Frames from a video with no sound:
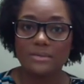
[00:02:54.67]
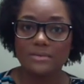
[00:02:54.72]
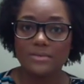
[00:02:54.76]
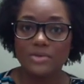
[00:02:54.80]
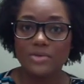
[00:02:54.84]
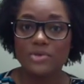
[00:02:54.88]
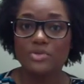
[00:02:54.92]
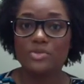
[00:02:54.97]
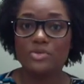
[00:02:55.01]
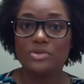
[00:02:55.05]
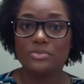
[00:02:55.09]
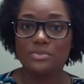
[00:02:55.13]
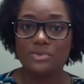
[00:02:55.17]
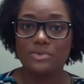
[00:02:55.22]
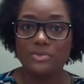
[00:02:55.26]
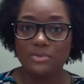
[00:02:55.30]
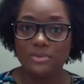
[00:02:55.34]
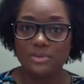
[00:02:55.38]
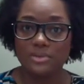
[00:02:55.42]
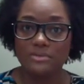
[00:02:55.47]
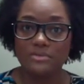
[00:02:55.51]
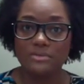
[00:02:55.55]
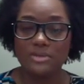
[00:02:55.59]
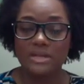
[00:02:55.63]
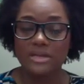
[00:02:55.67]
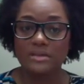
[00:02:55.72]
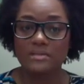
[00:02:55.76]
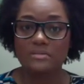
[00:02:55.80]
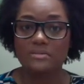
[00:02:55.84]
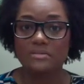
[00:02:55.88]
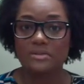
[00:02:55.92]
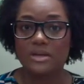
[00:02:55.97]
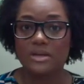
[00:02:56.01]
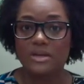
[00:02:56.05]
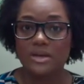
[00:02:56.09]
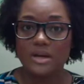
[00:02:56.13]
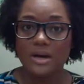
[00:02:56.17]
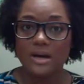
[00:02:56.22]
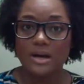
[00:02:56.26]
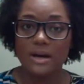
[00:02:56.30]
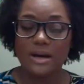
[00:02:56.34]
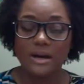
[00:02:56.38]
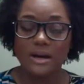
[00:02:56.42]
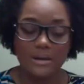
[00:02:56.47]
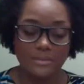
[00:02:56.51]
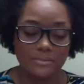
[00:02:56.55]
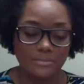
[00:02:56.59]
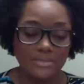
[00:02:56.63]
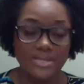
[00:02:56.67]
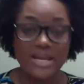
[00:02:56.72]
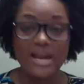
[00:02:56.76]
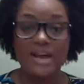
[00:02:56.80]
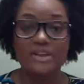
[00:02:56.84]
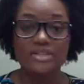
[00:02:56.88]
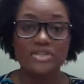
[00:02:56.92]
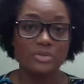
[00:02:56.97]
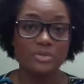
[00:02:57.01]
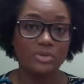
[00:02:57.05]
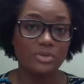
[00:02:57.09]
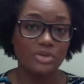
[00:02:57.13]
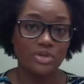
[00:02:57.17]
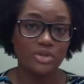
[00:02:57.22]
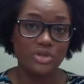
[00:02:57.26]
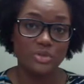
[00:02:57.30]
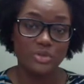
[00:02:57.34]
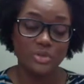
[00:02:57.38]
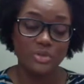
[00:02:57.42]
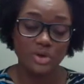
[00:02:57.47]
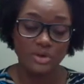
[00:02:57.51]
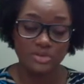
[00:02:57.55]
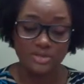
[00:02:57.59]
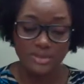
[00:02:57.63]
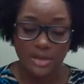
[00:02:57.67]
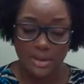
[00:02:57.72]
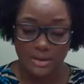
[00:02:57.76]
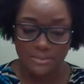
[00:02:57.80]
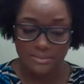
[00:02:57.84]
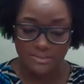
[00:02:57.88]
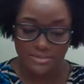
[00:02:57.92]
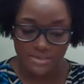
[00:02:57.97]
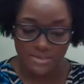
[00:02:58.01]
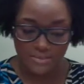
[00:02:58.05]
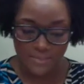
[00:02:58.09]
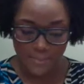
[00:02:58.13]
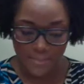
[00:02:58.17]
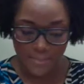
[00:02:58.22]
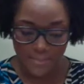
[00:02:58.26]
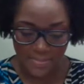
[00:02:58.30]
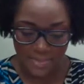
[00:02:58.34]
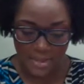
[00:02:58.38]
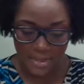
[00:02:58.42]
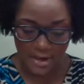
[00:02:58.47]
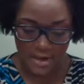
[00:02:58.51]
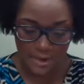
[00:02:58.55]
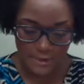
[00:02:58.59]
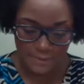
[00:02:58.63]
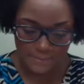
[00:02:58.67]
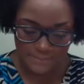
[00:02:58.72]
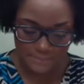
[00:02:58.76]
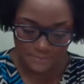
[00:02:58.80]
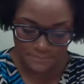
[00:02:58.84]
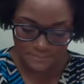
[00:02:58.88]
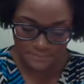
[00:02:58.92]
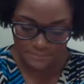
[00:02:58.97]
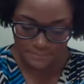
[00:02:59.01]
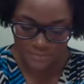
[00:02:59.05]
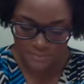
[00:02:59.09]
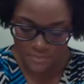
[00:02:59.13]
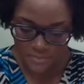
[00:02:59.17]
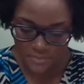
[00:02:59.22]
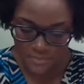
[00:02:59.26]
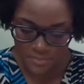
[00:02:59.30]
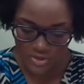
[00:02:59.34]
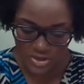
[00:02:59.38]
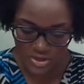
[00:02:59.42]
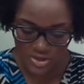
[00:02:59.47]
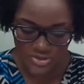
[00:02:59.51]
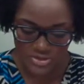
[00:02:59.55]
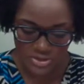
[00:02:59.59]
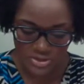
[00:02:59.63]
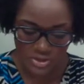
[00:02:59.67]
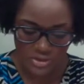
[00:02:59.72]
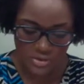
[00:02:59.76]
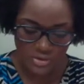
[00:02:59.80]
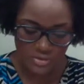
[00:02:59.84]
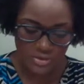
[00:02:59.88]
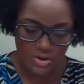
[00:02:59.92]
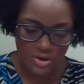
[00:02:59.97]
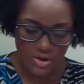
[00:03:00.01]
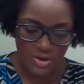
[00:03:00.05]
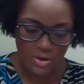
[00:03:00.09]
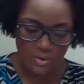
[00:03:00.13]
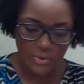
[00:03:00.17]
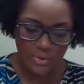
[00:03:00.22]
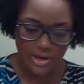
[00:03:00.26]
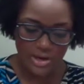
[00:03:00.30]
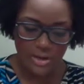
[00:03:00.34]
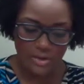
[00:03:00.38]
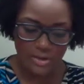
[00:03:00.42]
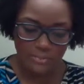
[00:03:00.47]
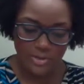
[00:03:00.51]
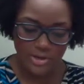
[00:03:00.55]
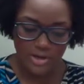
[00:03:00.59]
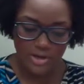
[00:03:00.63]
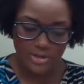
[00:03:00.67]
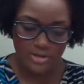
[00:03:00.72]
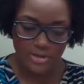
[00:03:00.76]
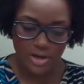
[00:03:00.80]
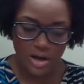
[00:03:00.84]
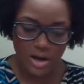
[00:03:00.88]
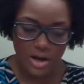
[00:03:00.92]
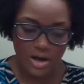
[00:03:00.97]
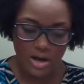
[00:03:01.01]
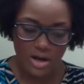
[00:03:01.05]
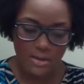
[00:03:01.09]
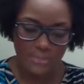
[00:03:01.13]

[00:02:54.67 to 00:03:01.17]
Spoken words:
usable and tangible to you at all times. Okay, so we talk